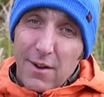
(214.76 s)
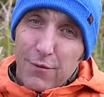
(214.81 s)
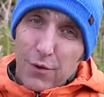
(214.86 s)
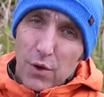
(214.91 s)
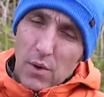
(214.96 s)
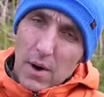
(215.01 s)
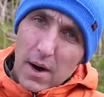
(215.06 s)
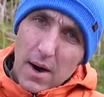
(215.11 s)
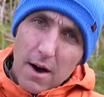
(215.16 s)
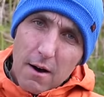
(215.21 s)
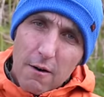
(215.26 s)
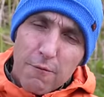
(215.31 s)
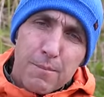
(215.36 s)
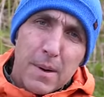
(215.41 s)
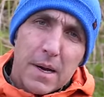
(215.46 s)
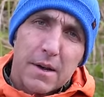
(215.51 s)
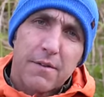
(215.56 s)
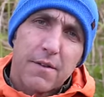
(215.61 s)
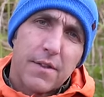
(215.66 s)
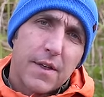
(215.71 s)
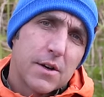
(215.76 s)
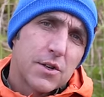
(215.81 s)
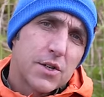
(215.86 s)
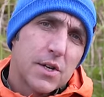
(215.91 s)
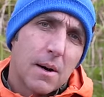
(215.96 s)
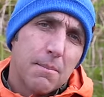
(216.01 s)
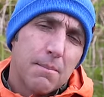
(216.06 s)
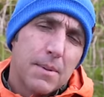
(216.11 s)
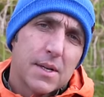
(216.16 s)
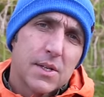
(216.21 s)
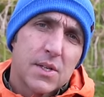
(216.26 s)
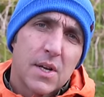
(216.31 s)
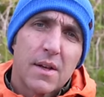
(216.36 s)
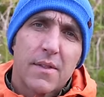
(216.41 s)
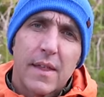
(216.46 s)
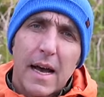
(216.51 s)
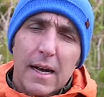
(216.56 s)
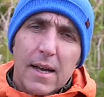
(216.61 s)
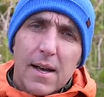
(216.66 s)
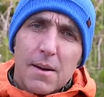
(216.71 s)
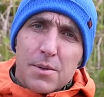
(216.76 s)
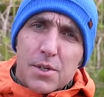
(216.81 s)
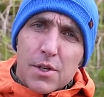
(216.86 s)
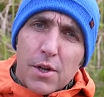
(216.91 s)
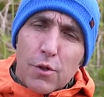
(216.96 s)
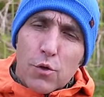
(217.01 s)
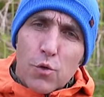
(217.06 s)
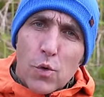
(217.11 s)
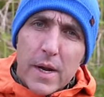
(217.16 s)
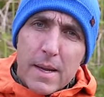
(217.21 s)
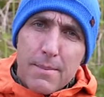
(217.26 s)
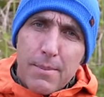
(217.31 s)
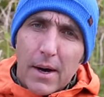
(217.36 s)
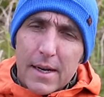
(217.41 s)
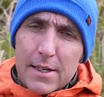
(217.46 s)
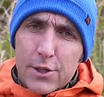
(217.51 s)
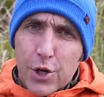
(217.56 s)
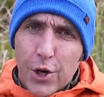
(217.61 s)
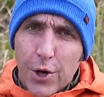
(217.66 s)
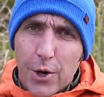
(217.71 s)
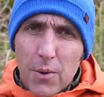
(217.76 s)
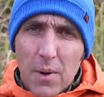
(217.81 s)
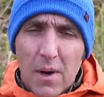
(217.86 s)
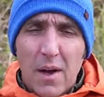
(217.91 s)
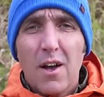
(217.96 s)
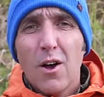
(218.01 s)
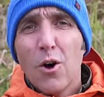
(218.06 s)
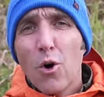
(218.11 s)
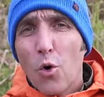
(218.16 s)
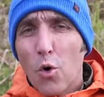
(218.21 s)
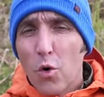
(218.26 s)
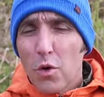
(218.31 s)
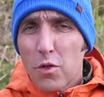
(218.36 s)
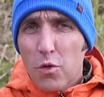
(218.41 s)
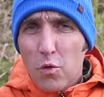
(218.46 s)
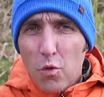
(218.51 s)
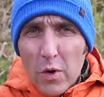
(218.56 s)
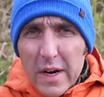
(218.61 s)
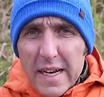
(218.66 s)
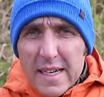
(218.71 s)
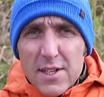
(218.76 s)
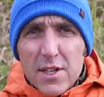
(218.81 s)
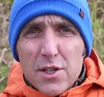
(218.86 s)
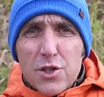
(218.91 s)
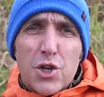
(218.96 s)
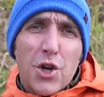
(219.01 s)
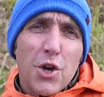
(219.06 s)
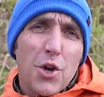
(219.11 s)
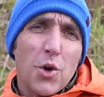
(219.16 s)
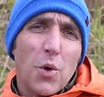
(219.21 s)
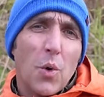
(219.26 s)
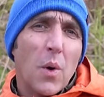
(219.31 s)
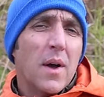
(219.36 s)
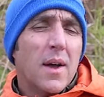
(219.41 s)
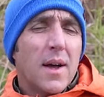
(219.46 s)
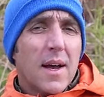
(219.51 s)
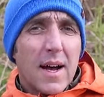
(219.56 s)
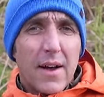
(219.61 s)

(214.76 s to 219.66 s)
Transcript: If you half both of those numbers, that comes to 3:2 or 3:2,